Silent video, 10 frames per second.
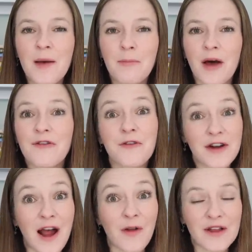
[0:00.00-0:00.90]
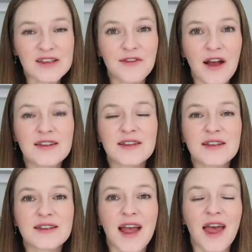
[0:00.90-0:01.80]
But for now, let's suffice it
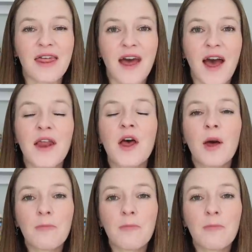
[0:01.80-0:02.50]
to say that